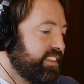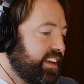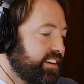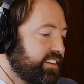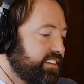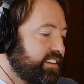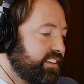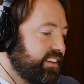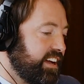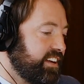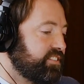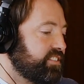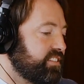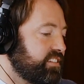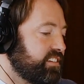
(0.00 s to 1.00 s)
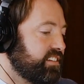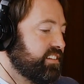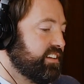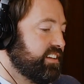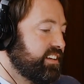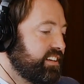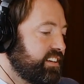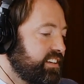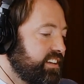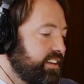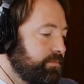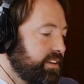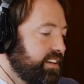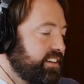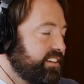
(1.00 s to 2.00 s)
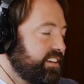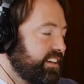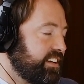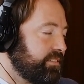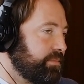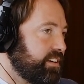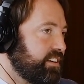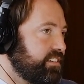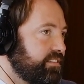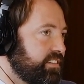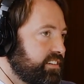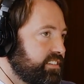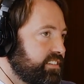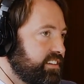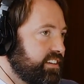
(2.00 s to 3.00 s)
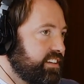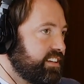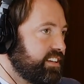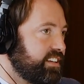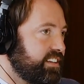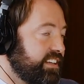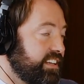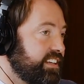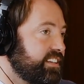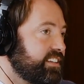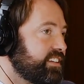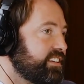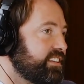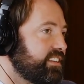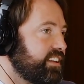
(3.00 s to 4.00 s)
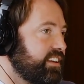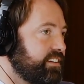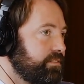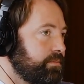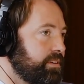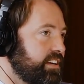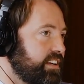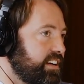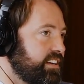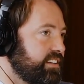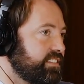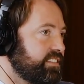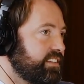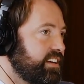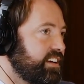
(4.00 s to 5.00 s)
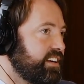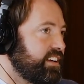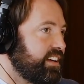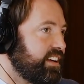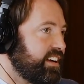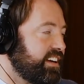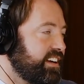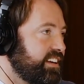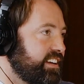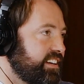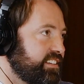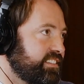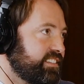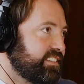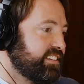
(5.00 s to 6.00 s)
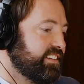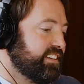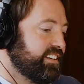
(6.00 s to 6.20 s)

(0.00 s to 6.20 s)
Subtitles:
that natural amenity and biodiversity need that everybody has, and